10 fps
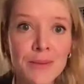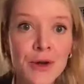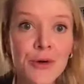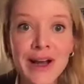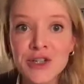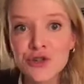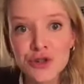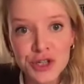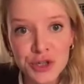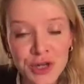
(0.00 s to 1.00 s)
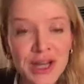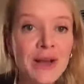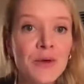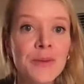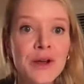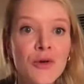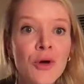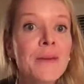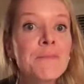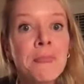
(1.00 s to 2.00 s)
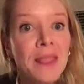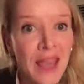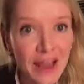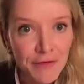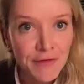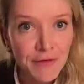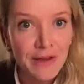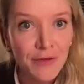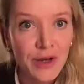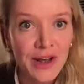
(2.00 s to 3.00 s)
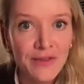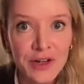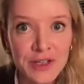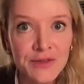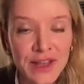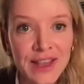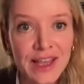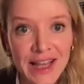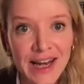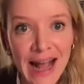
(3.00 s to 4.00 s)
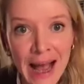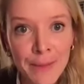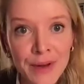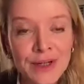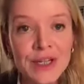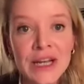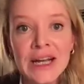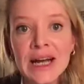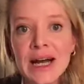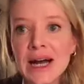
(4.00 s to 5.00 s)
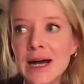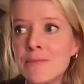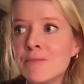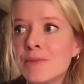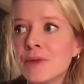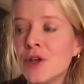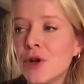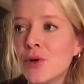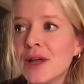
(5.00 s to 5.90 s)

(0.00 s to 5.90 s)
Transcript: You know, extrajudicial killing would be a crime if if we had evidence of that that that had happened. Um, you know,